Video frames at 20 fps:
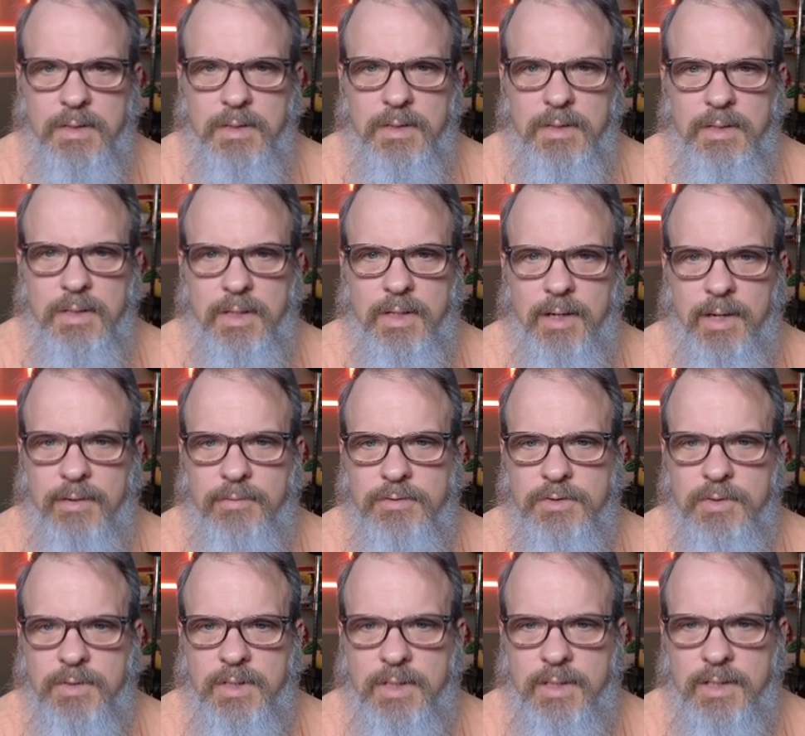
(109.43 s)
No, I was
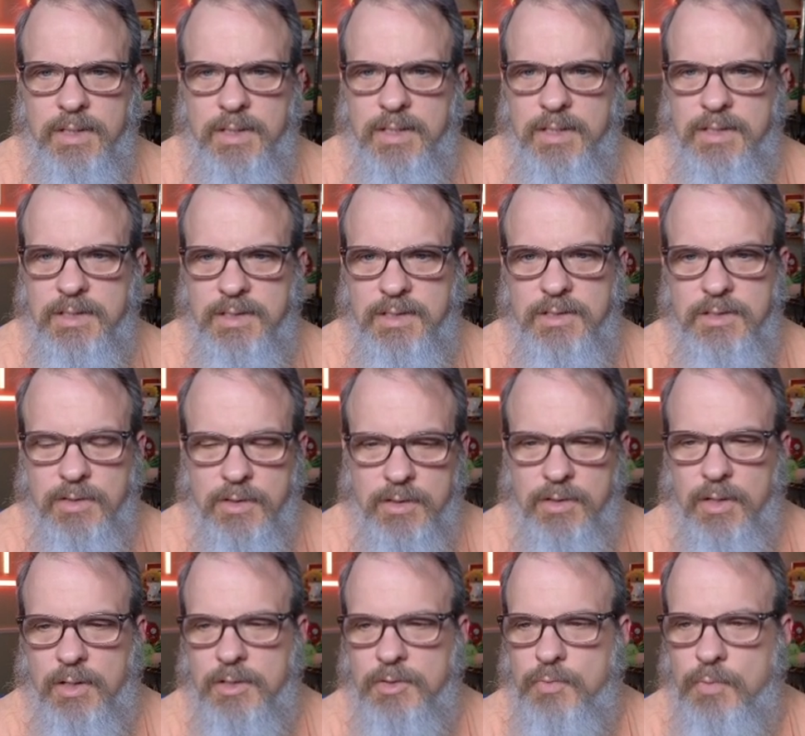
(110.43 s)
looking at these. These are the
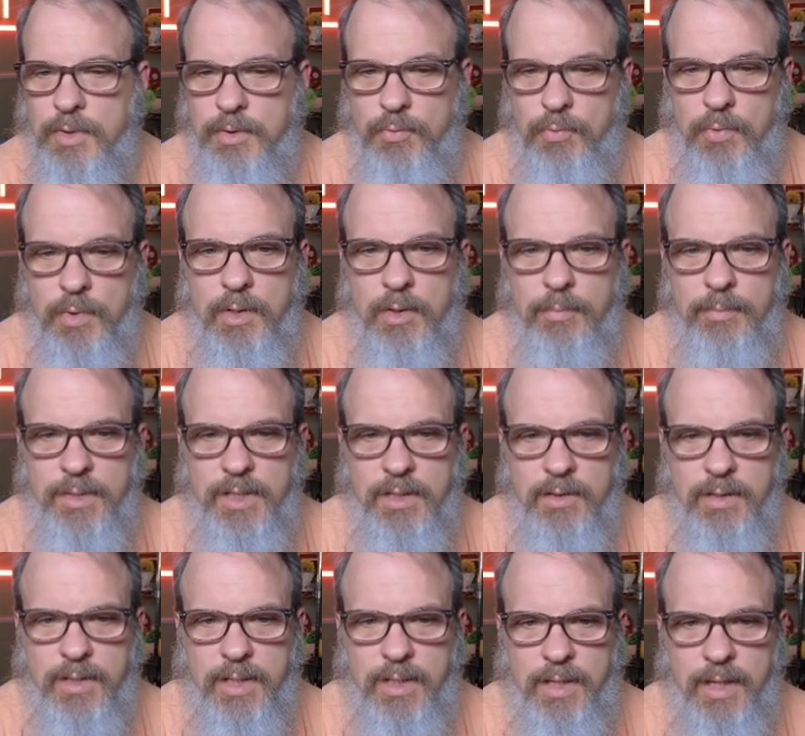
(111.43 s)
cards we will be
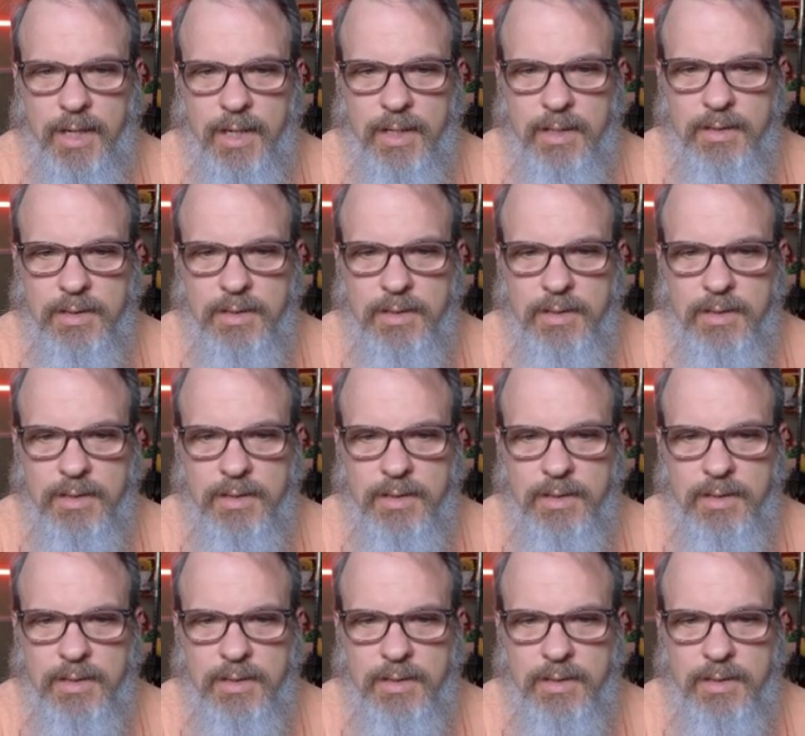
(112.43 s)
looking at.